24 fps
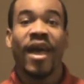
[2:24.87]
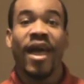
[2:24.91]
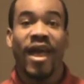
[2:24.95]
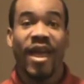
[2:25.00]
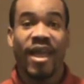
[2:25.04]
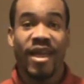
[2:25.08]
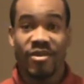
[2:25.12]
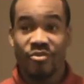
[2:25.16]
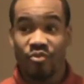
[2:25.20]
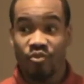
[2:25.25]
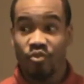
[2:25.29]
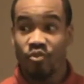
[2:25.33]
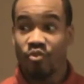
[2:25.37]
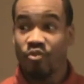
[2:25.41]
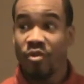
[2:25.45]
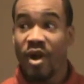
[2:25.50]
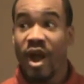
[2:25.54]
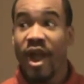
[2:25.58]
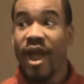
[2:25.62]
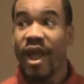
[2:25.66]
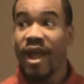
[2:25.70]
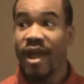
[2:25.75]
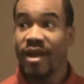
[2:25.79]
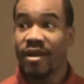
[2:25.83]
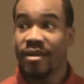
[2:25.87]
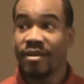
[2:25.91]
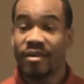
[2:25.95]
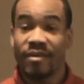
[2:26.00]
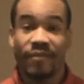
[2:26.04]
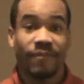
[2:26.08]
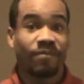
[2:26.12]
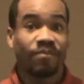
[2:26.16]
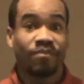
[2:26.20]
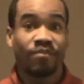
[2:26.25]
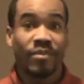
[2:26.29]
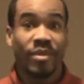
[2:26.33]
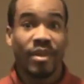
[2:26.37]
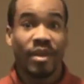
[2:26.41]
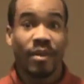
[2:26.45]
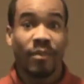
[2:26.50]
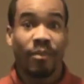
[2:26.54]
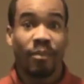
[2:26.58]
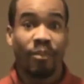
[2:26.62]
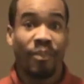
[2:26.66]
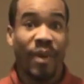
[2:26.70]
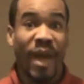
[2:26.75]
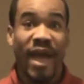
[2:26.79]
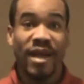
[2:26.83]
and ran
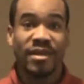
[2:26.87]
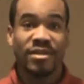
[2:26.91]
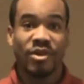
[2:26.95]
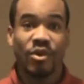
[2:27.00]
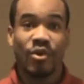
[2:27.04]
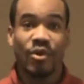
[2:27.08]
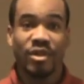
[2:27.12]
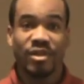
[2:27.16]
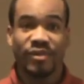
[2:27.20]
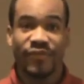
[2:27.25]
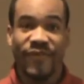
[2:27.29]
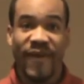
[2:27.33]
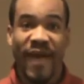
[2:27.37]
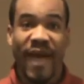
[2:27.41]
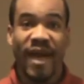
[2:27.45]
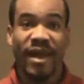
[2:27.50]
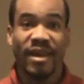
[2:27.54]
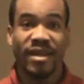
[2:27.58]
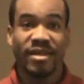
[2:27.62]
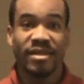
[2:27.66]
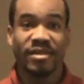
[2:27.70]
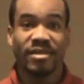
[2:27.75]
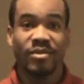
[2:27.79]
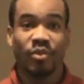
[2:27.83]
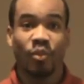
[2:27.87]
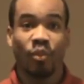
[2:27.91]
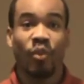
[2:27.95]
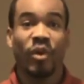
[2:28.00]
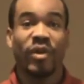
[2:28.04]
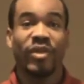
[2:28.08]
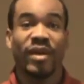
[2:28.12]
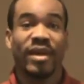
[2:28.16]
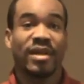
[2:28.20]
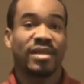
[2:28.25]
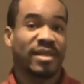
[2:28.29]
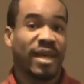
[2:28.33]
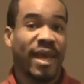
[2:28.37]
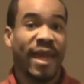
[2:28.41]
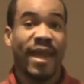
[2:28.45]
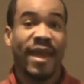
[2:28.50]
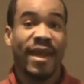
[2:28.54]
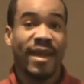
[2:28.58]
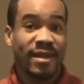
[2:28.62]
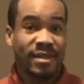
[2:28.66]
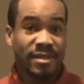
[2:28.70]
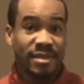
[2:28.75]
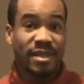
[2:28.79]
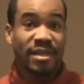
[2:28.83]
back towards Fatty's with his
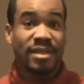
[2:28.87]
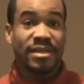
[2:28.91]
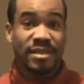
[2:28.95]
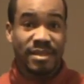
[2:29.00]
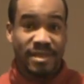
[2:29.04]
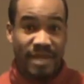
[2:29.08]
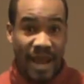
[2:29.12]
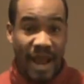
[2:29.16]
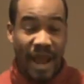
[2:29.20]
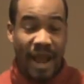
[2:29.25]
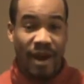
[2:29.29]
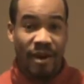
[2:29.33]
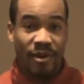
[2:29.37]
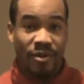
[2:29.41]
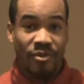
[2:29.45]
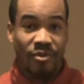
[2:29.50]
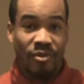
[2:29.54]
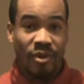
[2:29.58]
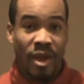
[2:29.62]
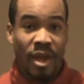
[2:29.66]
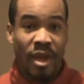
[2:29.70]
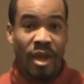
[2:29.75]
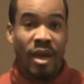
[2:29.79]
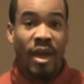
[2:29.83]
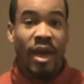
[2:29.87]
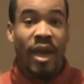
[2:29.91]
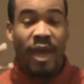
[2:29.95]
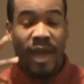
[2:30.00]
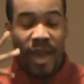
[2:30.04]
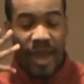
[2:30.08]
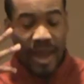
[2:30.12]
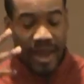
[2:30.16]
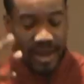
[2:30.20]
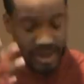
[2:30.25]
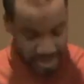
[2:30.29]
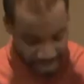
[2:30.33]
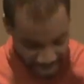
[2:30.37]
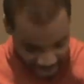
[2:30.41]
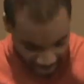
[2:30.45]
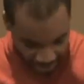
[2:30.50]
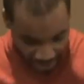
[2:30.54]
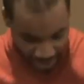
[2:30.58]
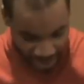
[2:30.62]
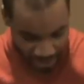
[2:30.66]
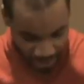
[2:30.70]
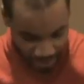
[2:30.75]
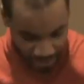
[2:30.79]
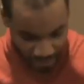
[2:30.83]
hands down, head
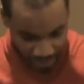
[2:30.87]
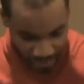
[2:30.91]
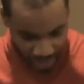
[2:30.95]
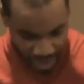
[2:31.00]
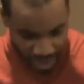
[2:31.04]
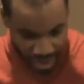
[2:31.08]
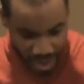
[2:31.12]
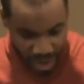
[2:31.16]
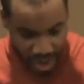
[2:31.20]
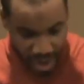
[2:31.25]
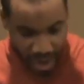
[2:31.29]
down,